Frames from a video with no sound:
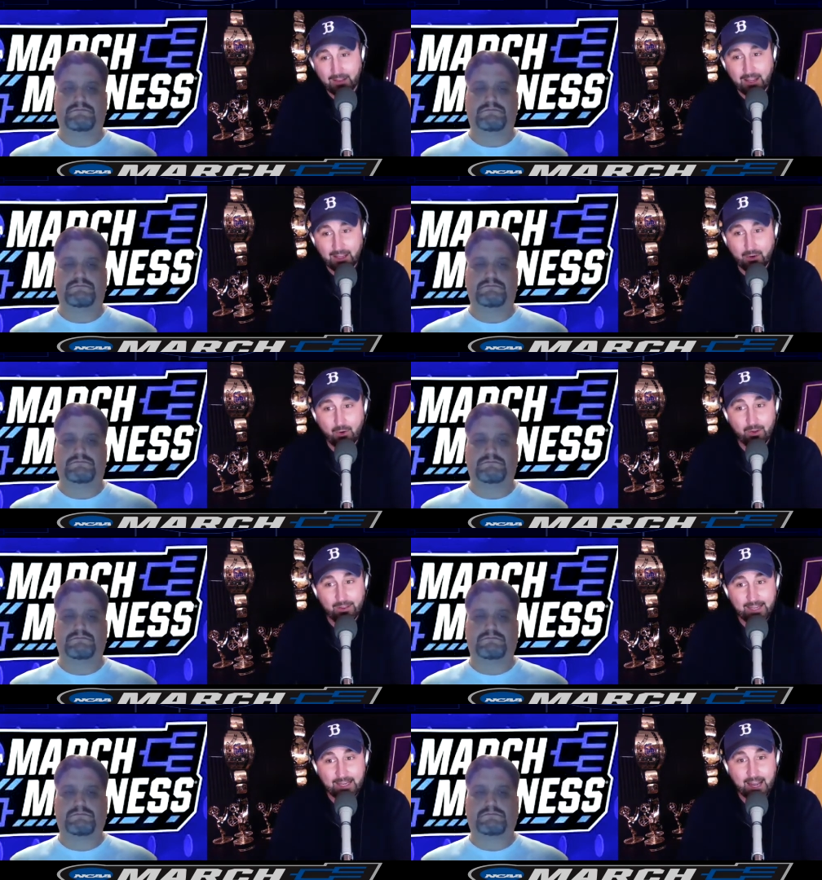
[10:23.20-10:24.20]
Speaker 1: can go
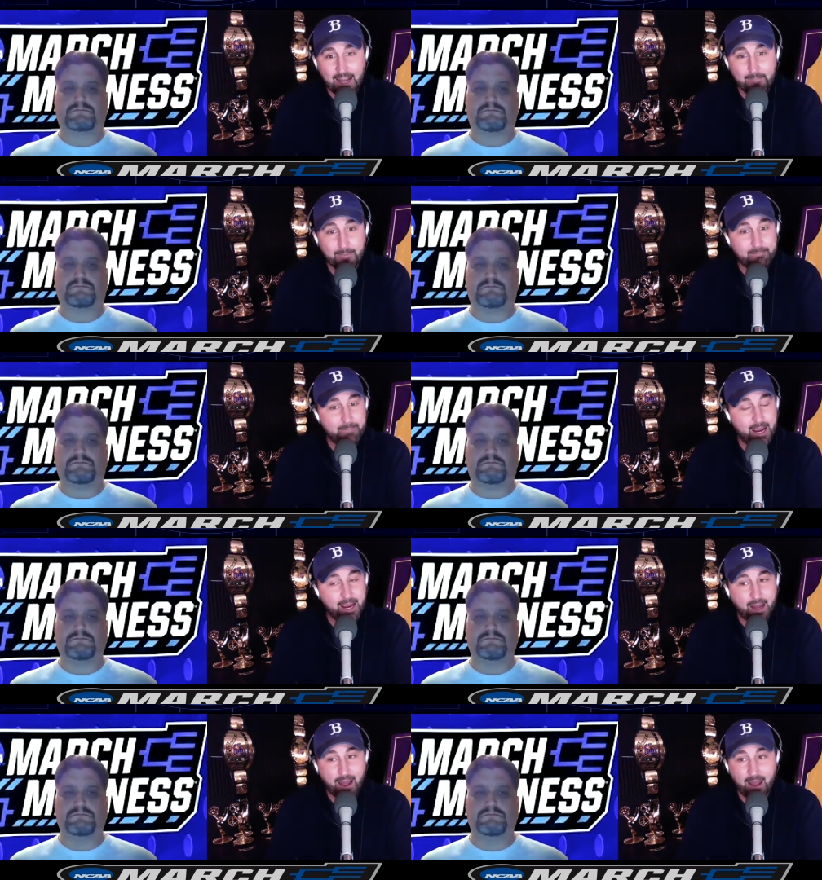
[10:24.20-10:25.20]
Elite Eight, but,
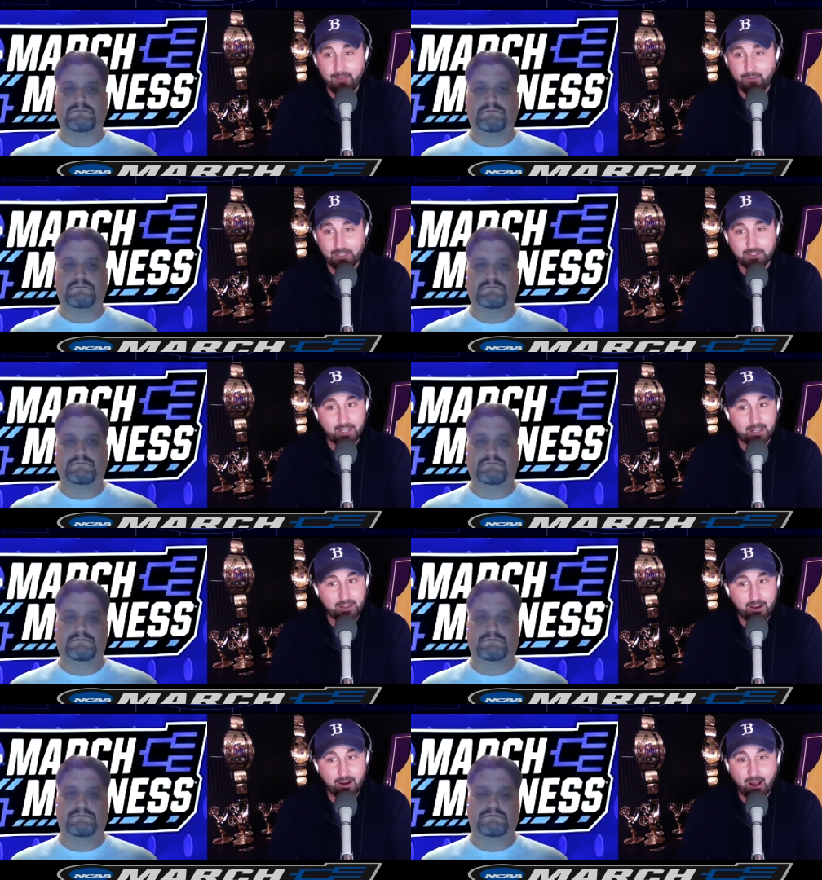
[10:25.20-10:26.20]
man, if he's not
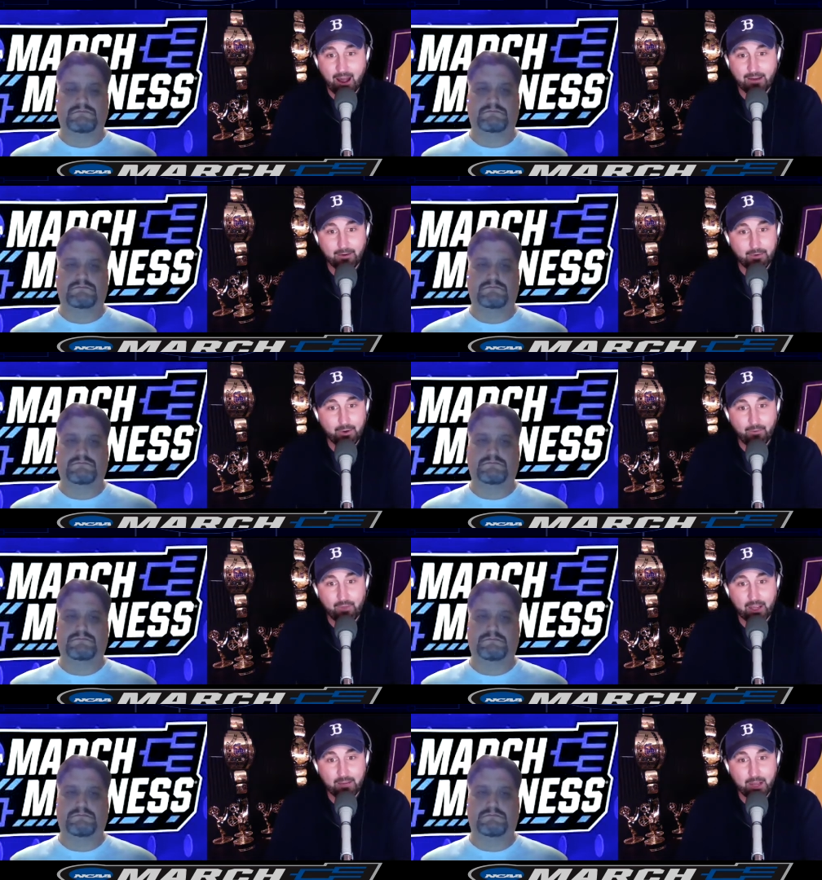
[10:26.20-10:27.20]
there, I don't know if
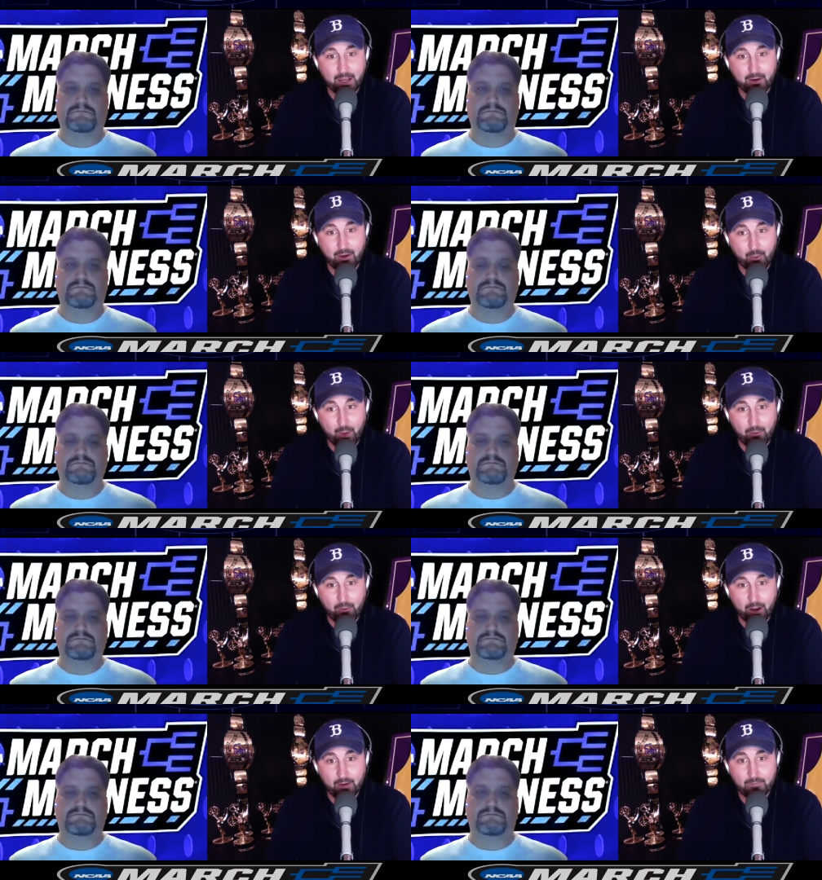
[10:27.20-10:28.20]
they can make it all the way,
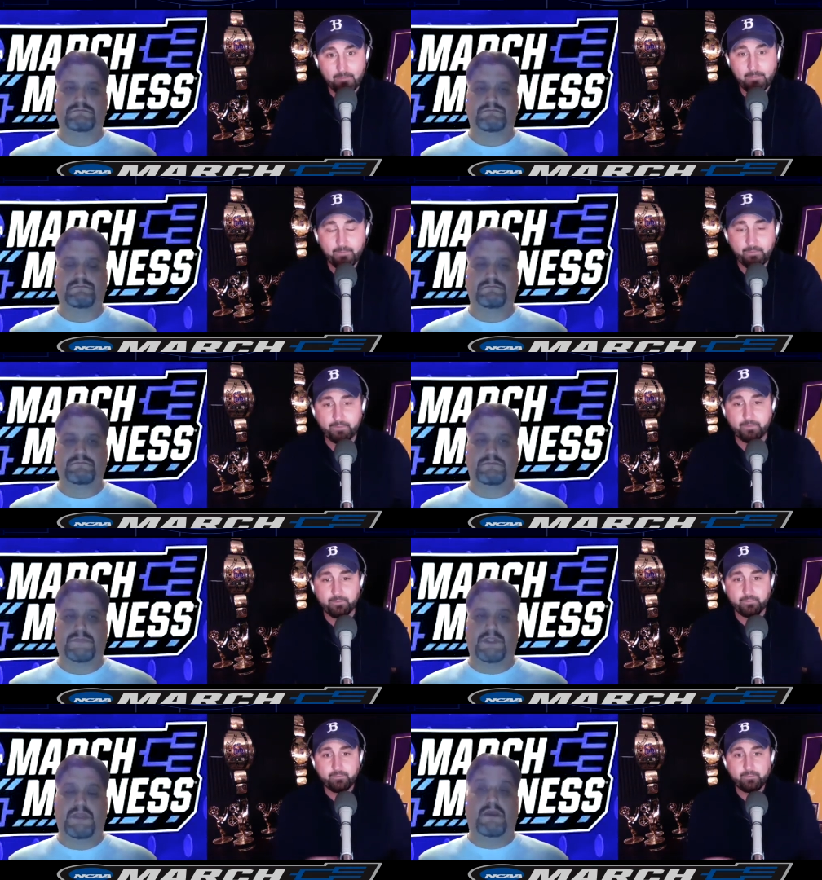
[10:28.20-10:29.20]
Ryan.
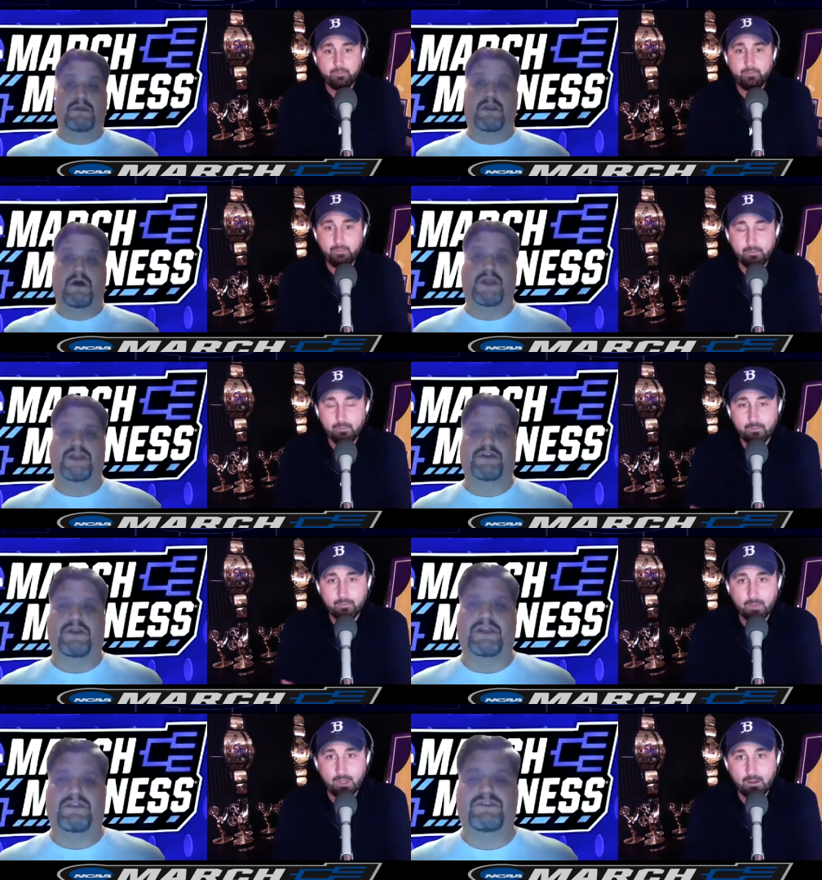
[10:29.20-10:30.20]
Speaker 2: No, I
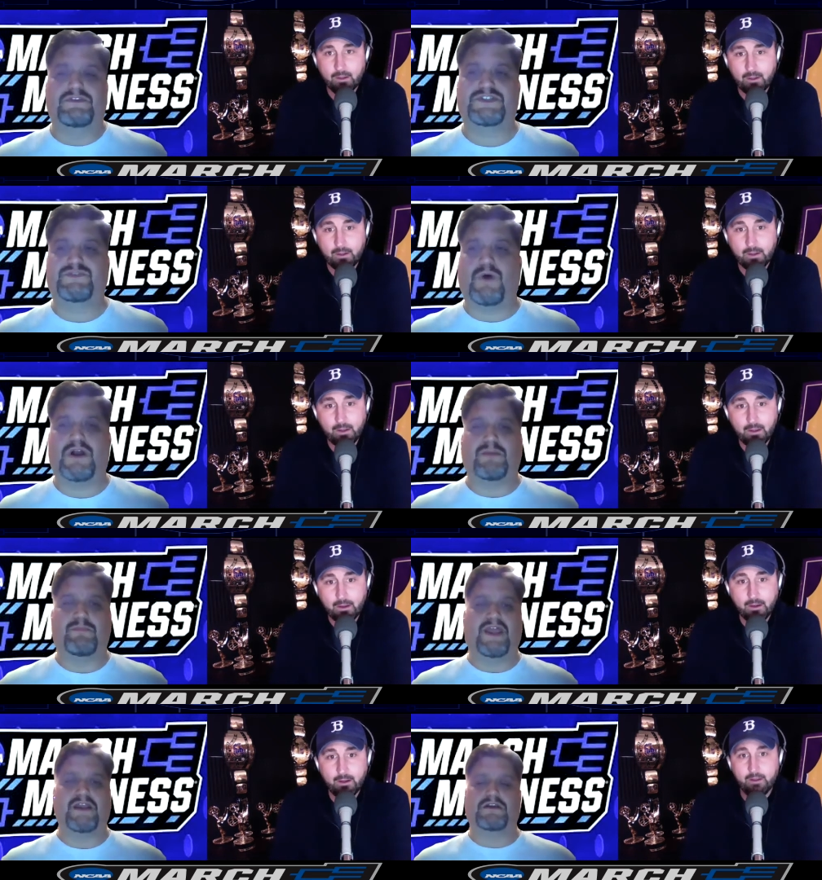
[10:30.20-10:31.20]
agree. And just walk it
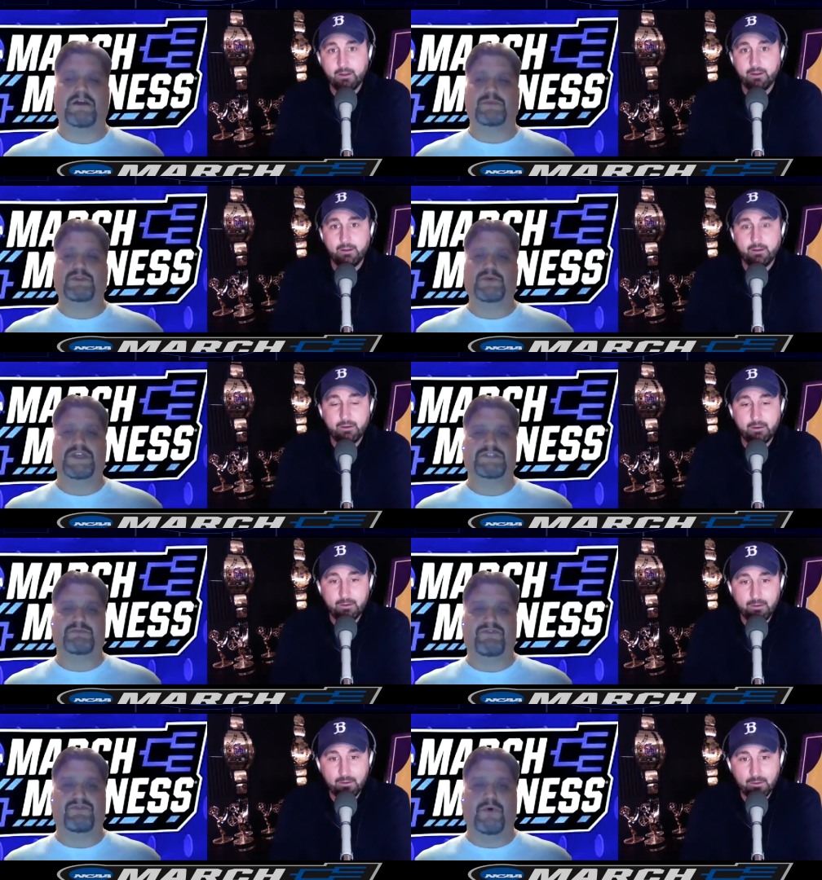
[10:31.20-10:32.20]
back a couple of weeks
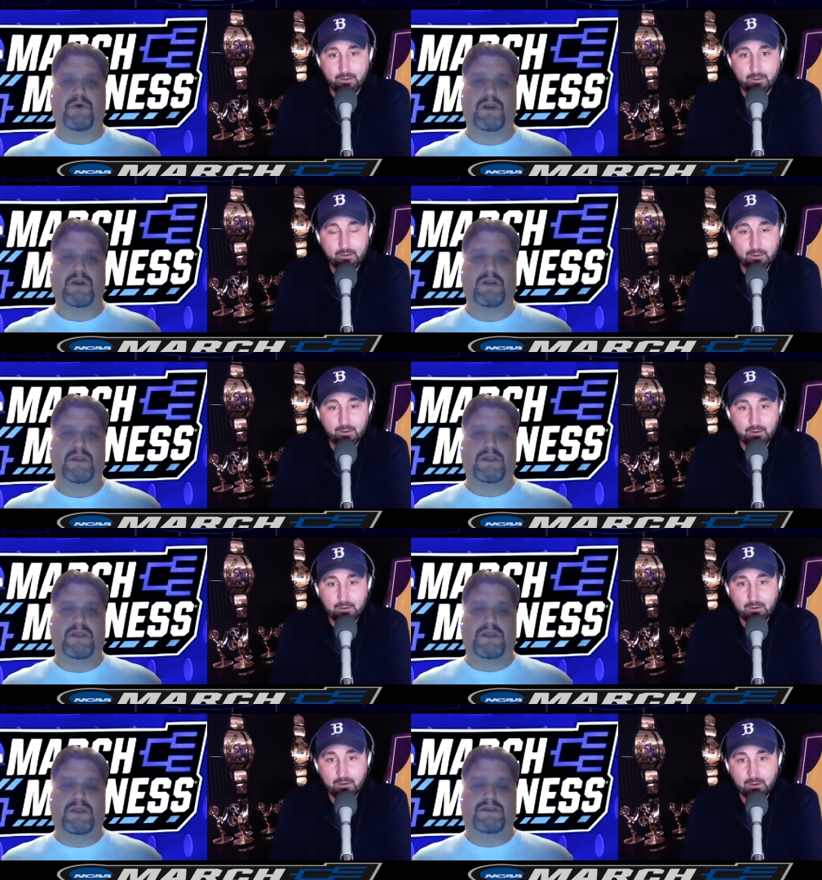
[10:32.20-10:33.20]
before,
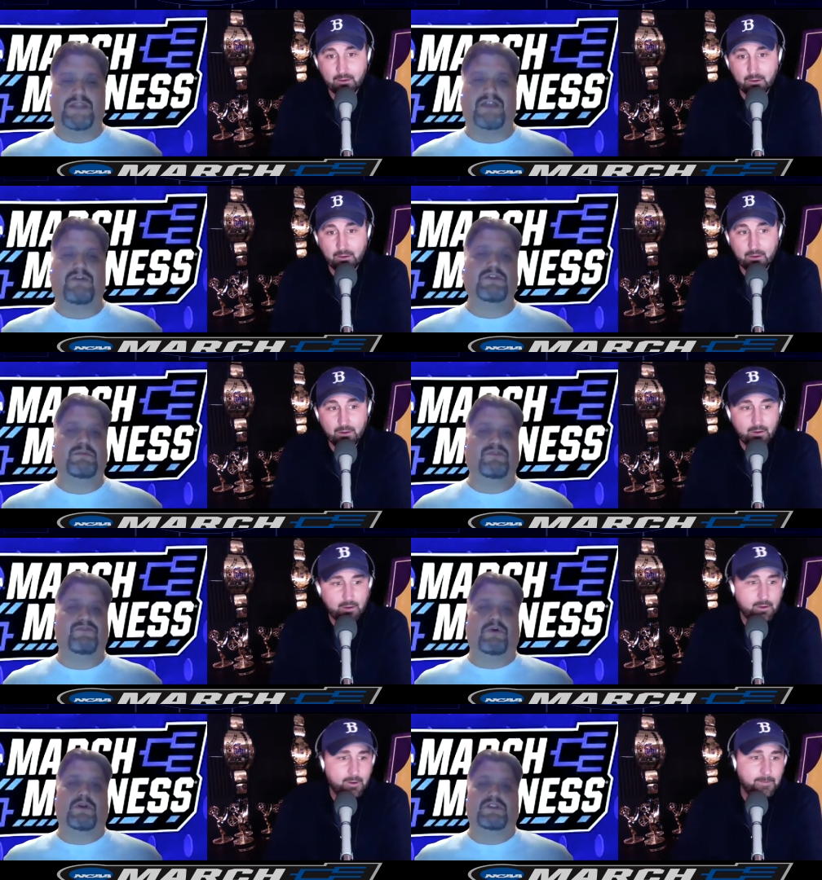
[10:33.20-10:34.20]
not only
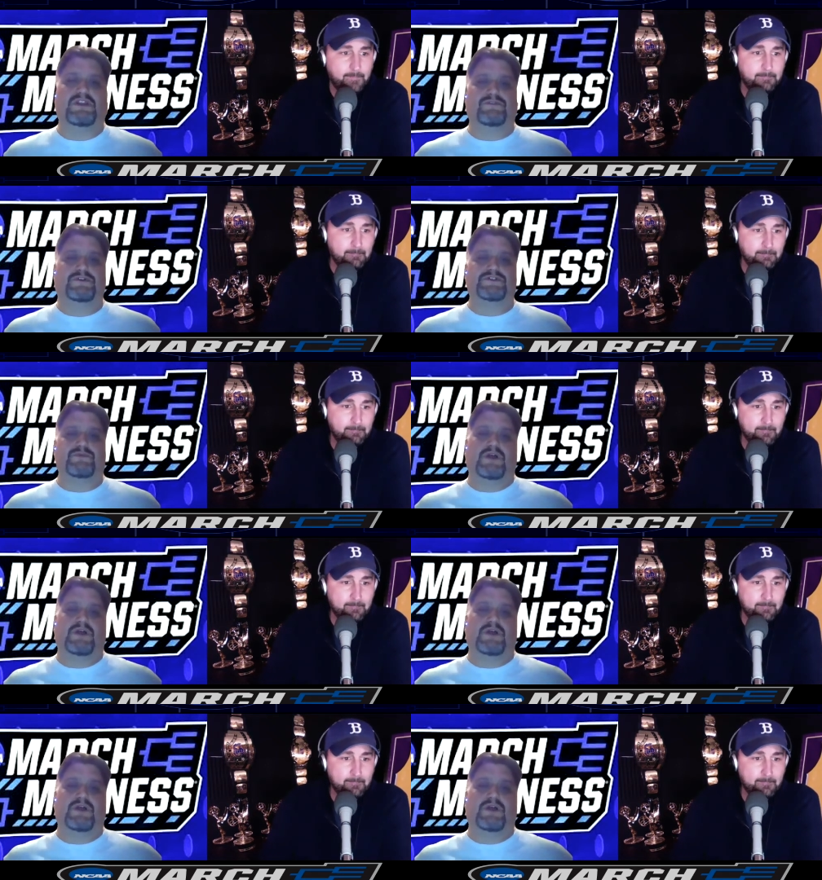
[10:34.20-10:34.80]
before Livers, well,